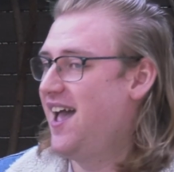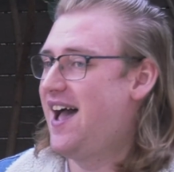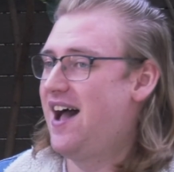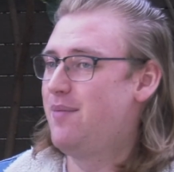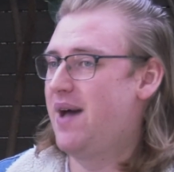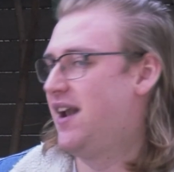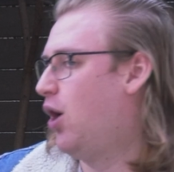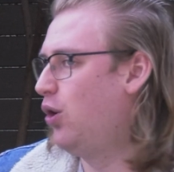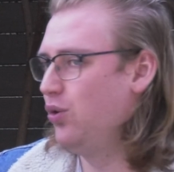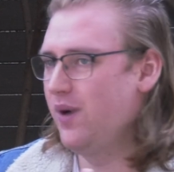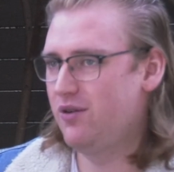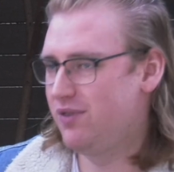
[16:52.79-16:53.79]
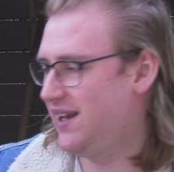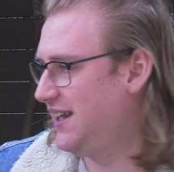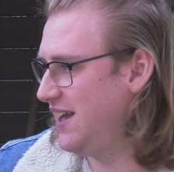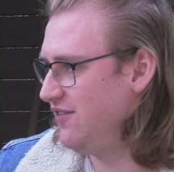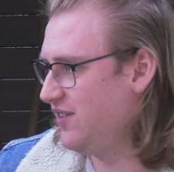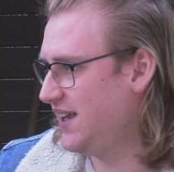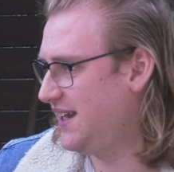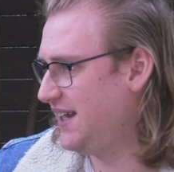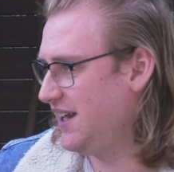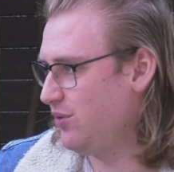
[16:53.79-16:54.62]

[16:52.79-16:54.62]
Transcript: And it all went really lovely.